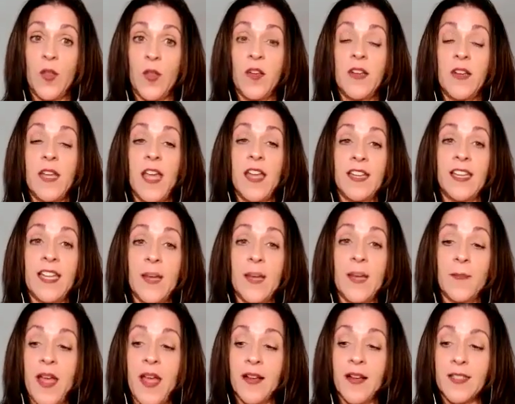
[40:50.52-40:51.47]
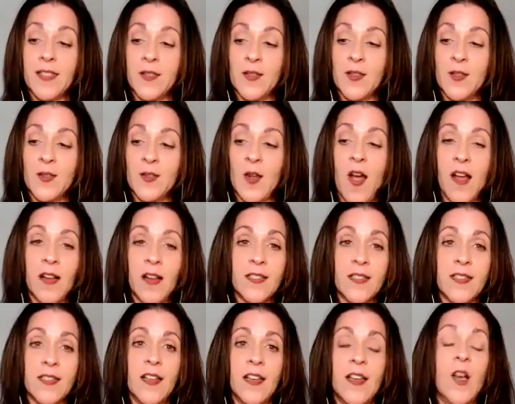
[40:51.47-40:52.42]
they're getting kickbacks and
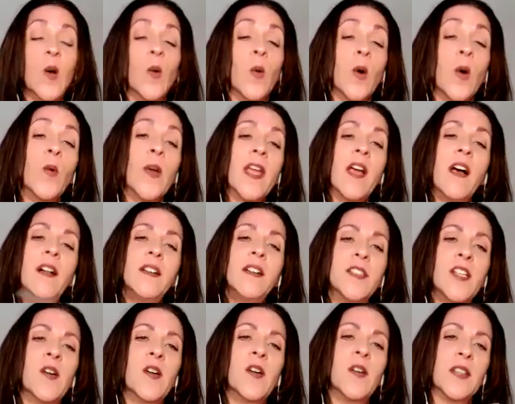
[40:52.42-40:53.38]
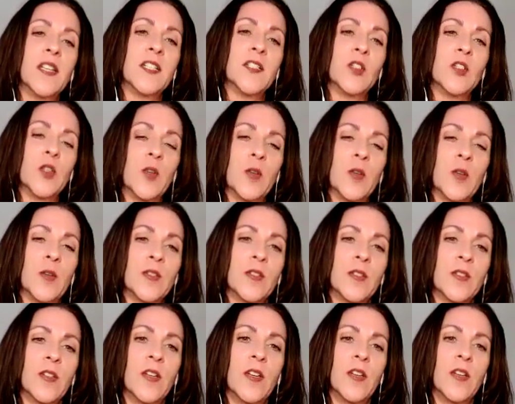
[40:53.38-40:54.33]
stocks? Well, we all know that
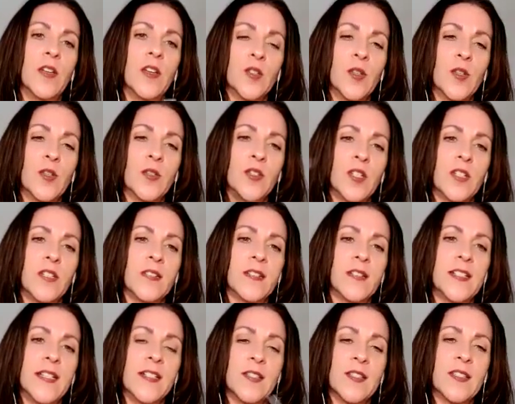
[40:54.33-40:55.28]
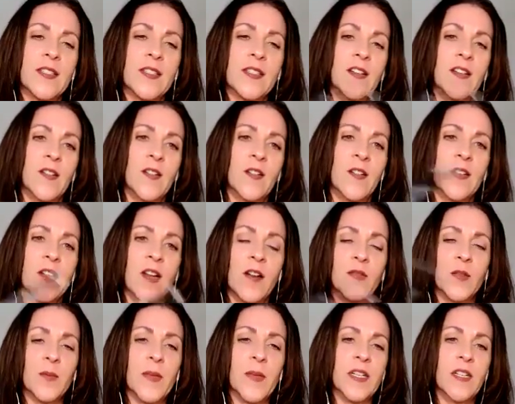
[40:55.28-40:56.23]
church and elites and
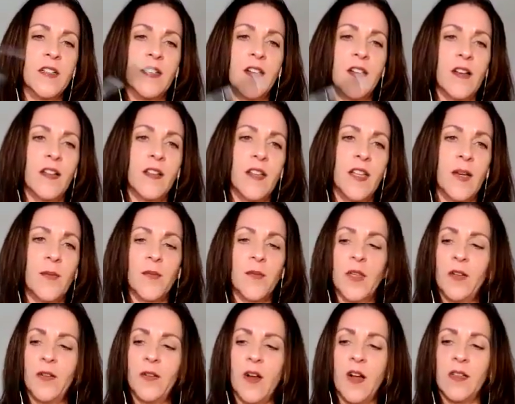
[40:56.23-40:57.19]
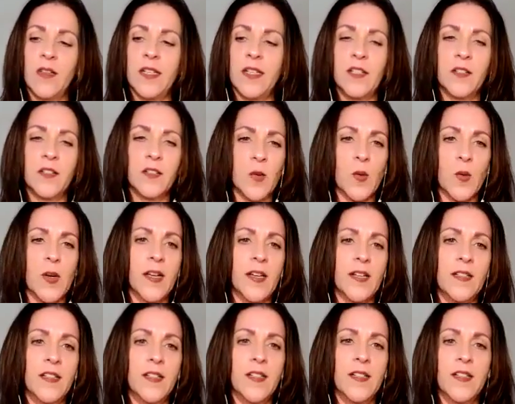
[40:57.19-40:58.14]
government and all of them, they're all
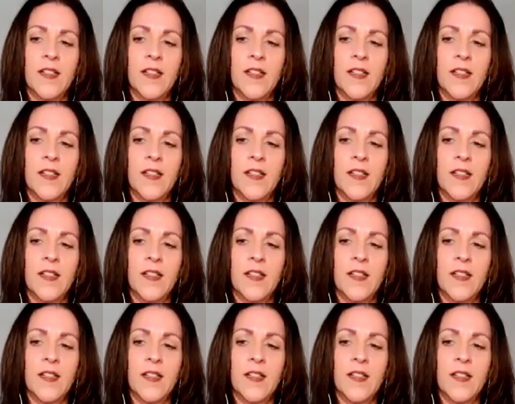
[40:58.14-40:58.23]
intertwined.